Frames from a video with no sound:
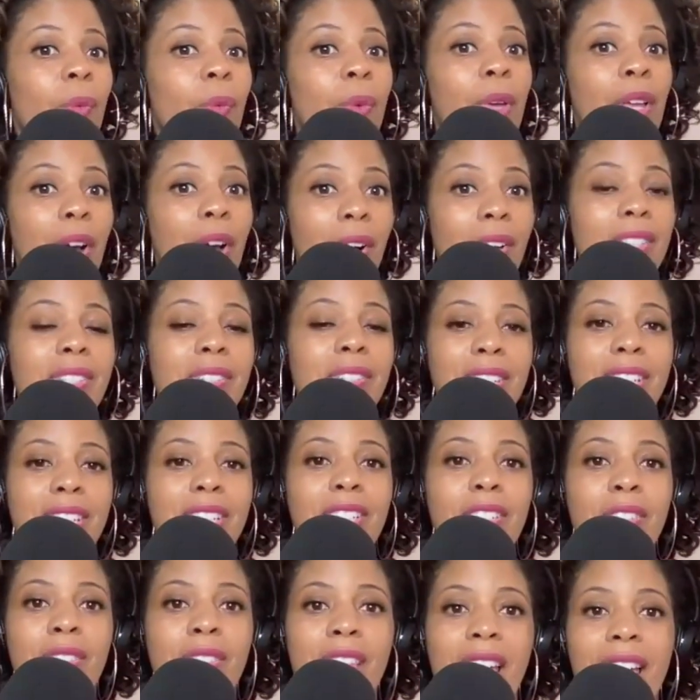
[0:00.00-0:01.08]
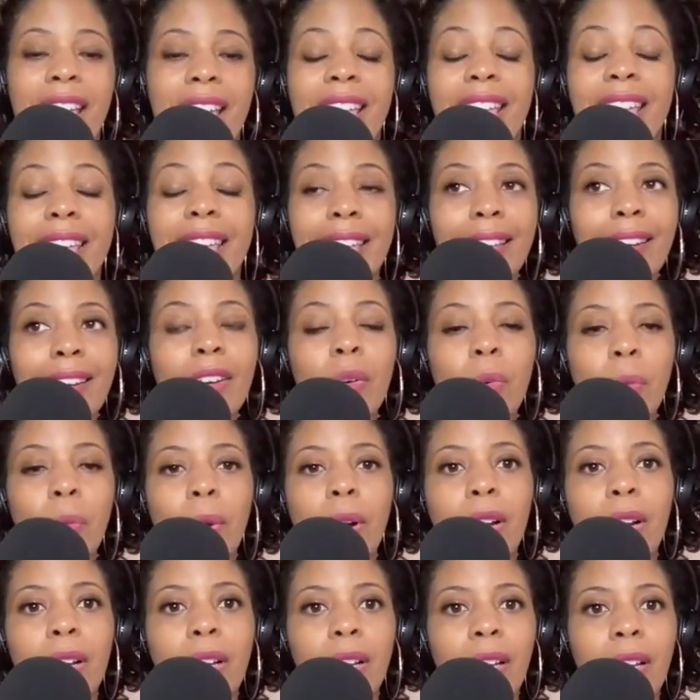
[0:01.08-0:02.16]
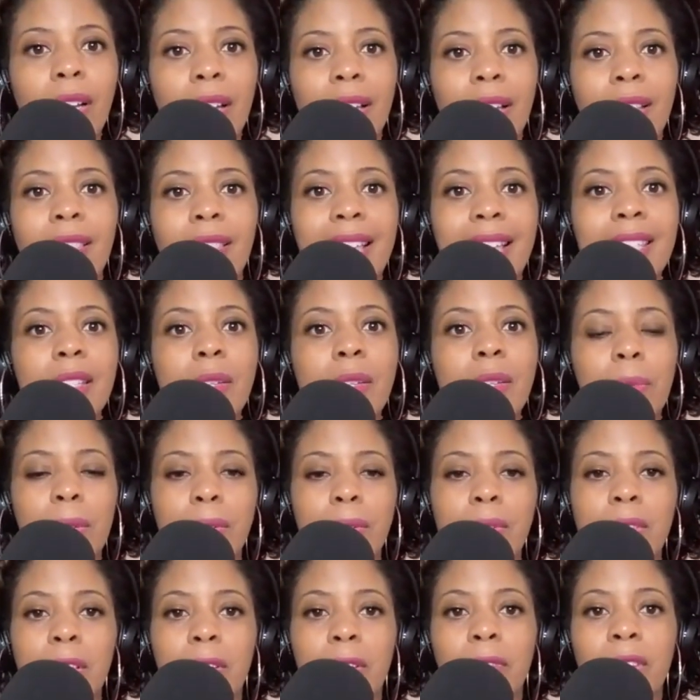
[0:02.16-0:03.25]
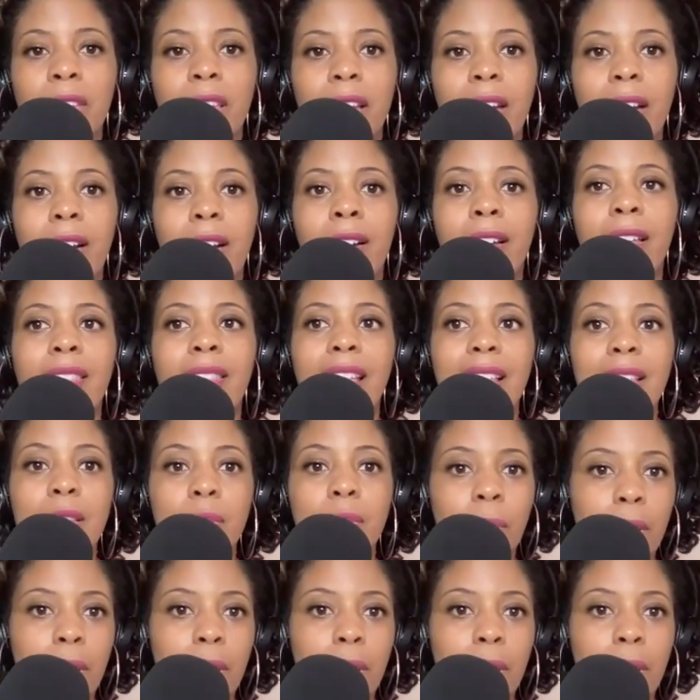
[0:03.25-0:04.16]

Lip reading: we also need to do that inner work. That's the real self-care. And that's